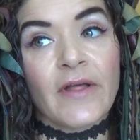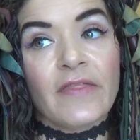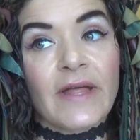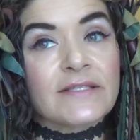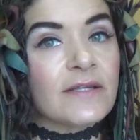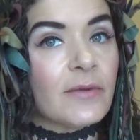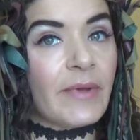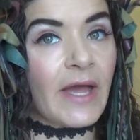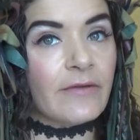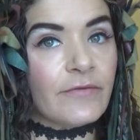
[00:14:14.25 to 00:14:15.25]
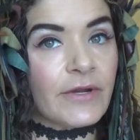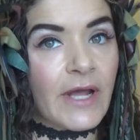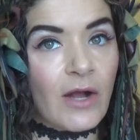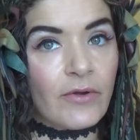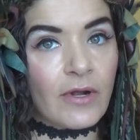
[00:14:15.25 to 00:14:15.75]
That's not bad for an
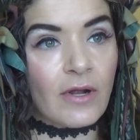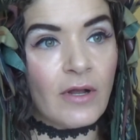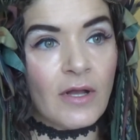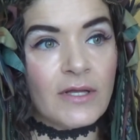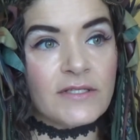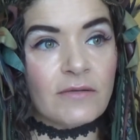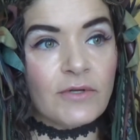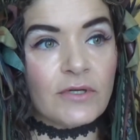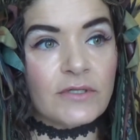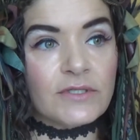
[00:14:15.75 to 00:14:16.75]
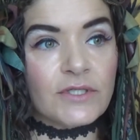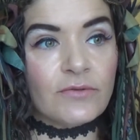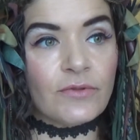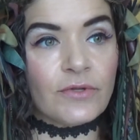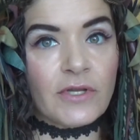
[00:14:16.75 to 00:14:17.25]
hour. Some girls
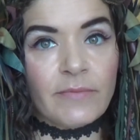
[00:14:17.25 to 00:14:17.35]
do 30